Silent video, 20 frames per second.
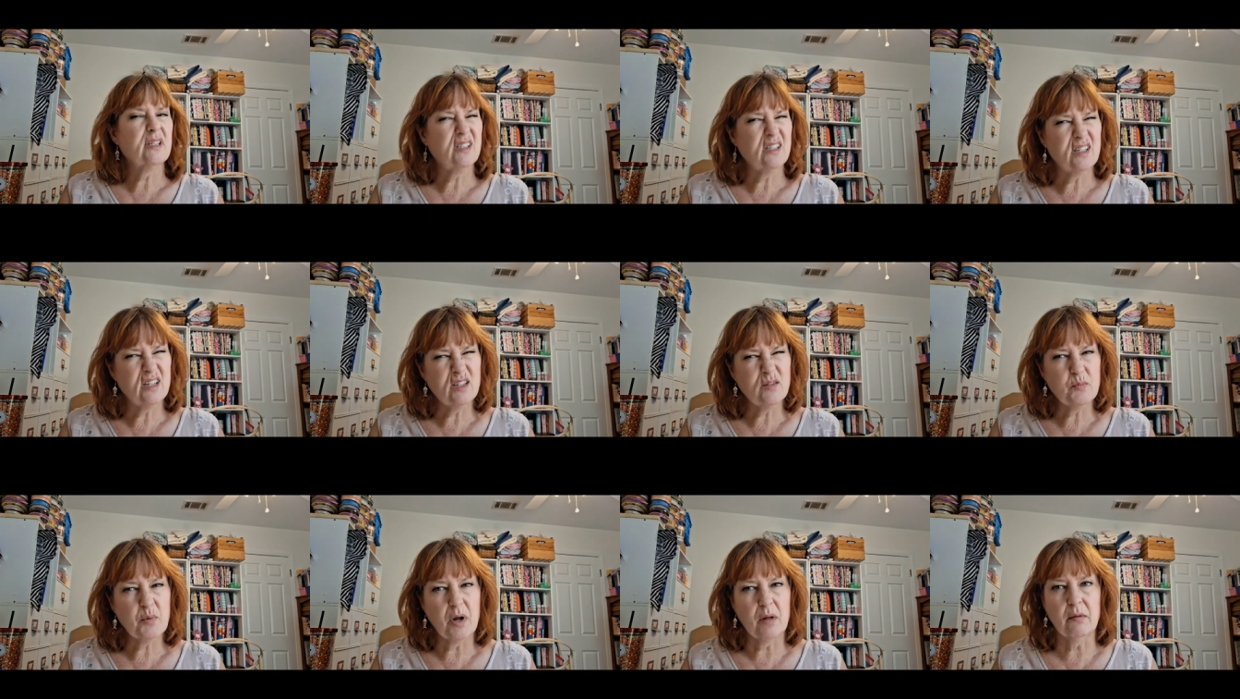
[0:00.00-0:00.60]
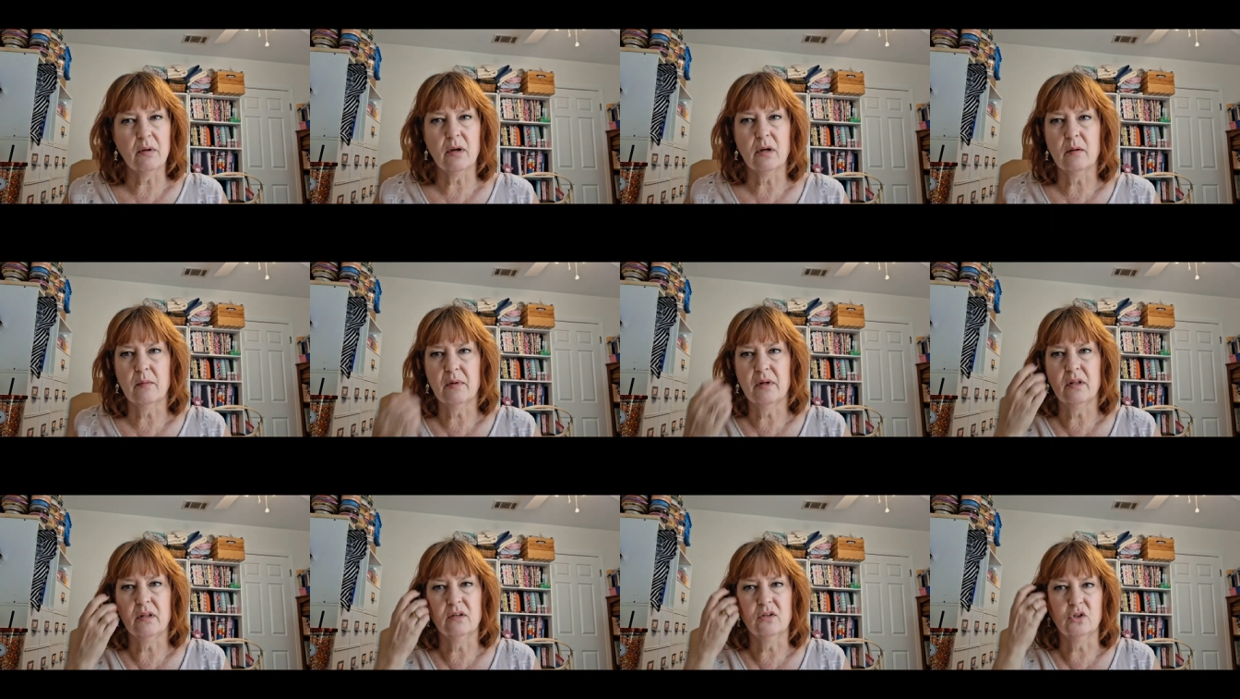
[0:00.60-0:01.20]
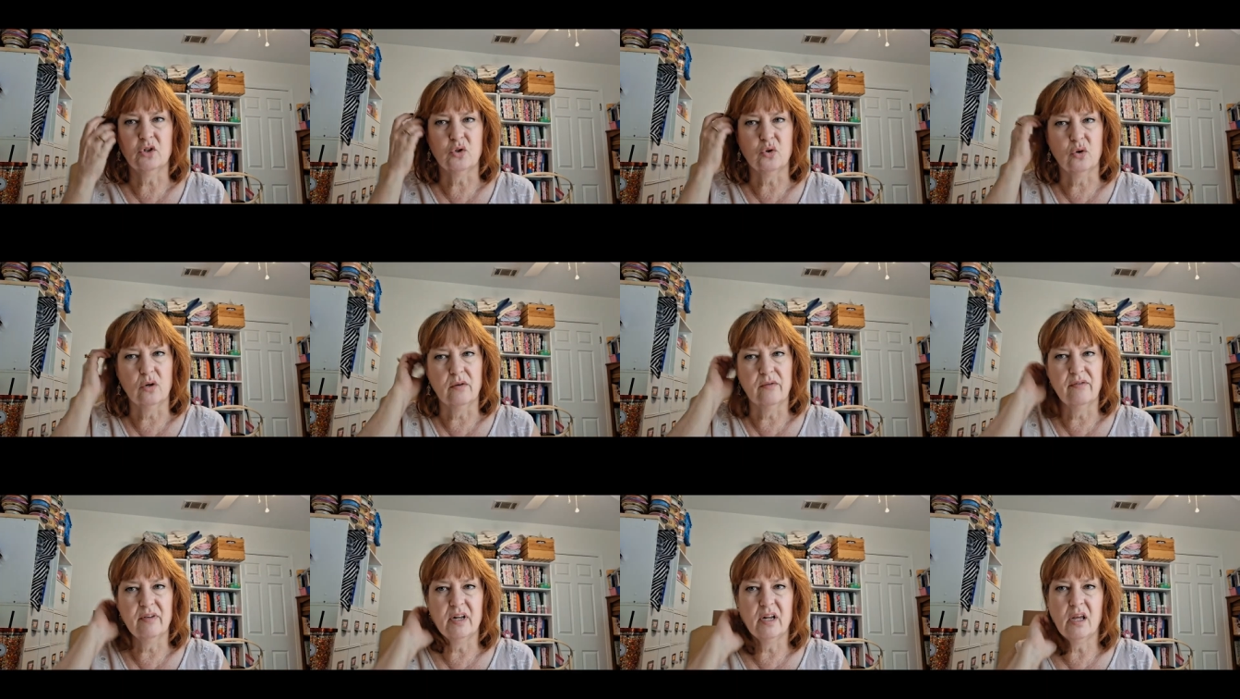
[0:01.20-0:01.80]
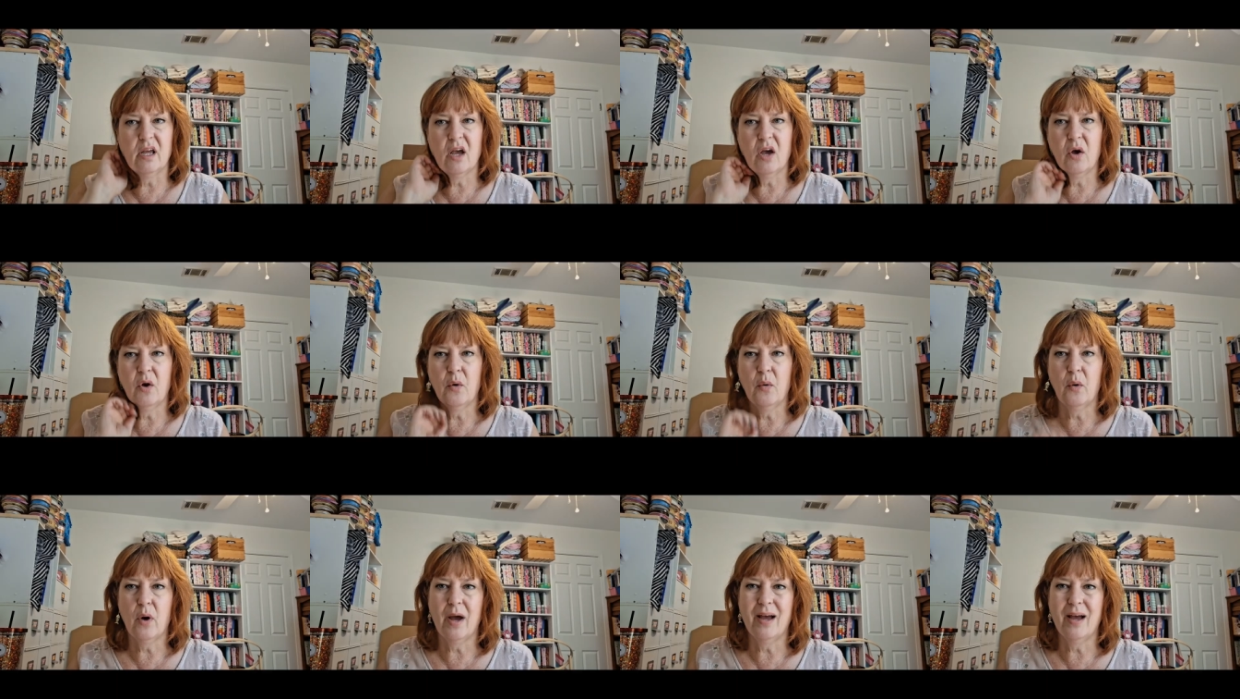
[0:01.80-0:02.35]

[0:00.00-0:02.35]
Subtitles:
Today's probably going to be a little shorter video.